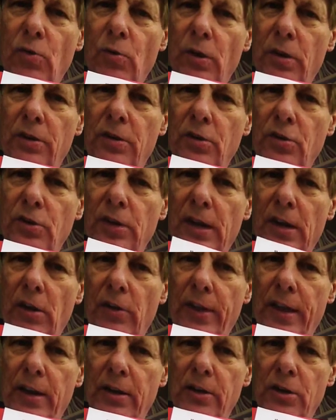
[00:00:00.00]
order to sell
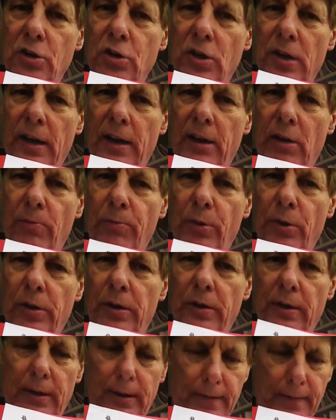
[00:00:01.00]
that additional output.
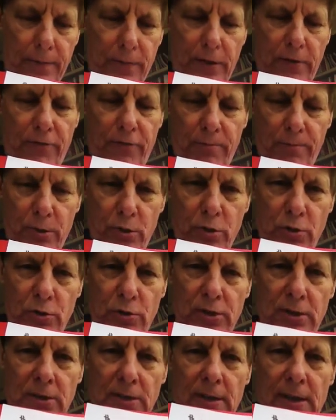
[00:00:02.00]
If it
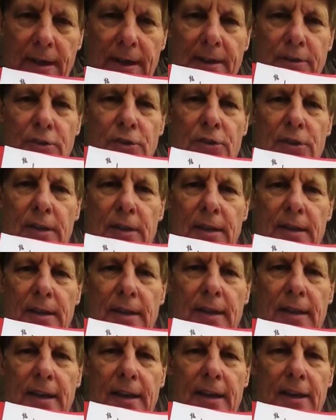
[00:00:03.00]
produces less,
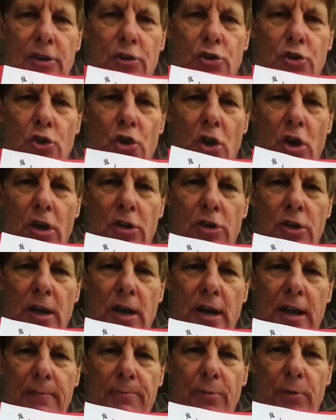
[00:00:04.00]
it can charge a
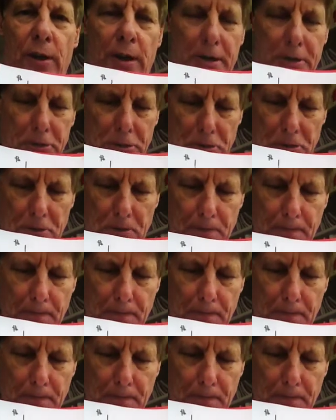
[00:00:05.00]
high price.